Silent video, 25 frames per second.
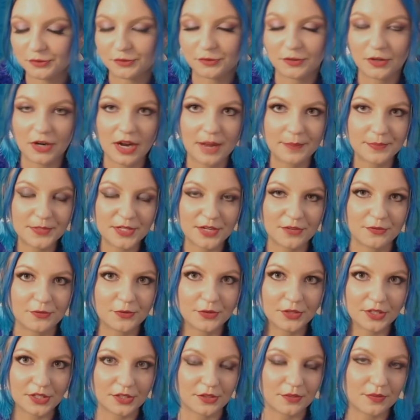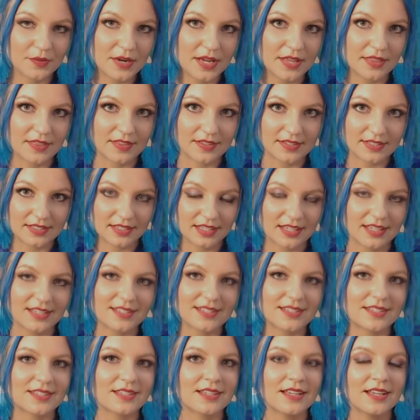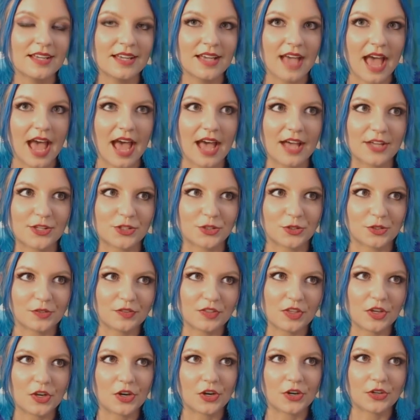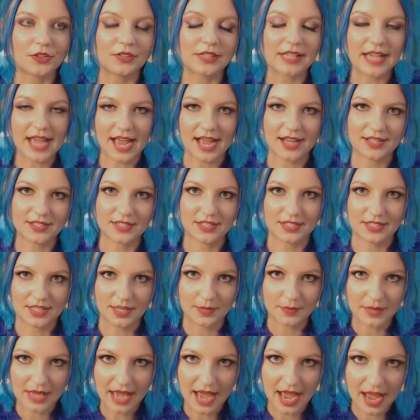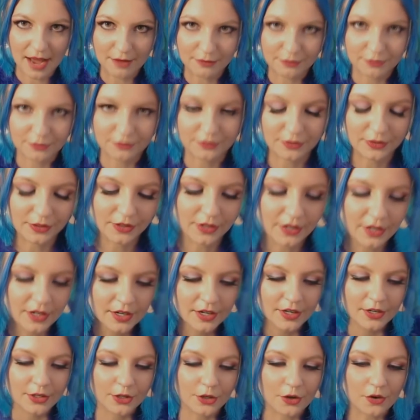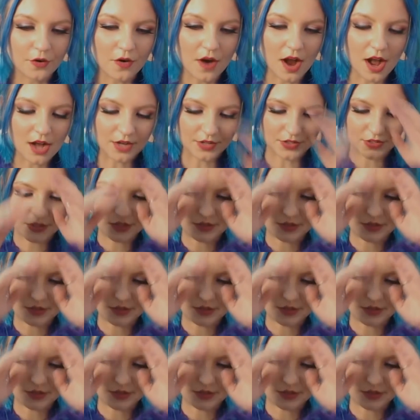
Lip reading: For Update 43, this is sort of the early access that we have for Kronk.